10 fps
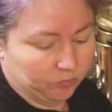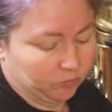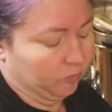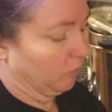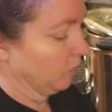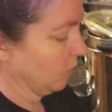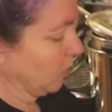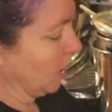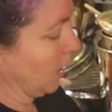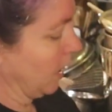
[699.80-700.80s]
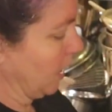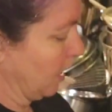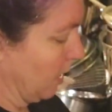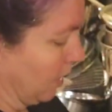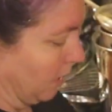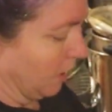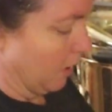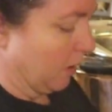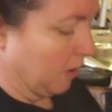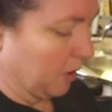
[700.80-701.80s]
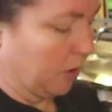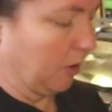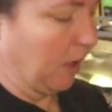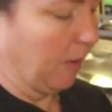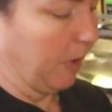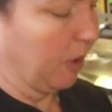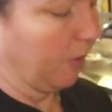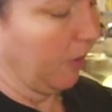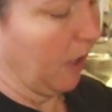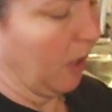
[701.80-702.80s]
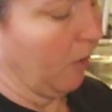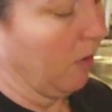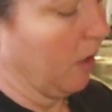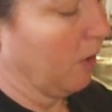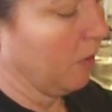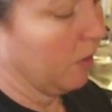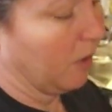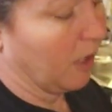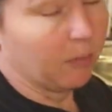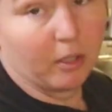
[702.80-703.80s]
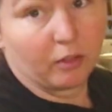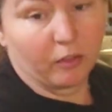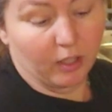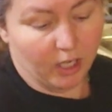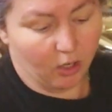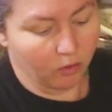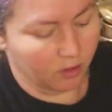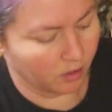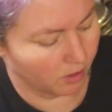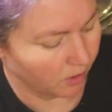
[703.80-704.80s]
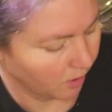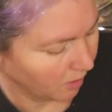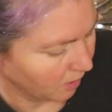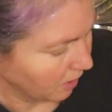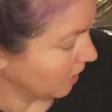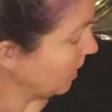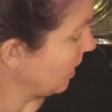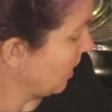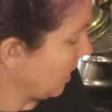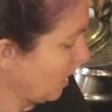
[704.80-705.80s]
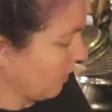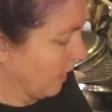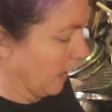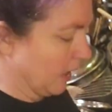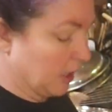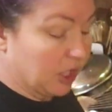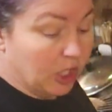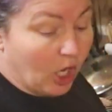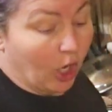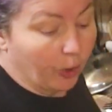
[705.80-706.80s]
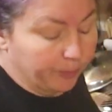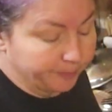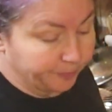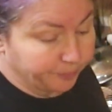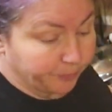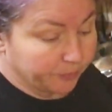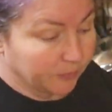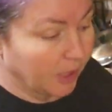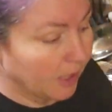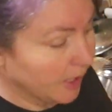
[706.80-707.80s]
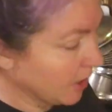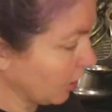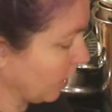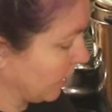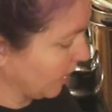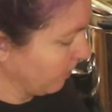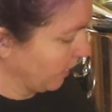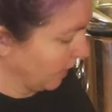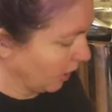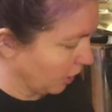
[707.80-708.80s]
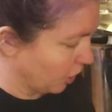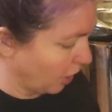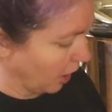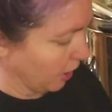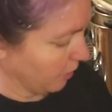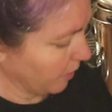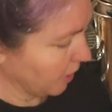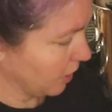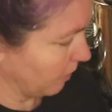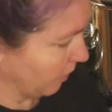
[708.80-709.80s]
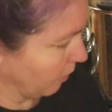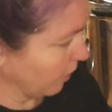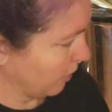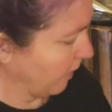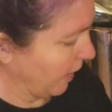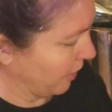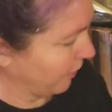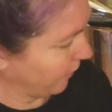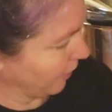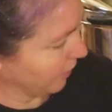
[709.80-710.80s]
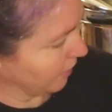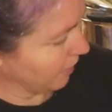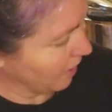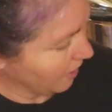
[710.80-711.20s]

Hmm. let's do that much for now do that much for now. All right, so let's start assembling our jars. We're gonna start with the horseradish first.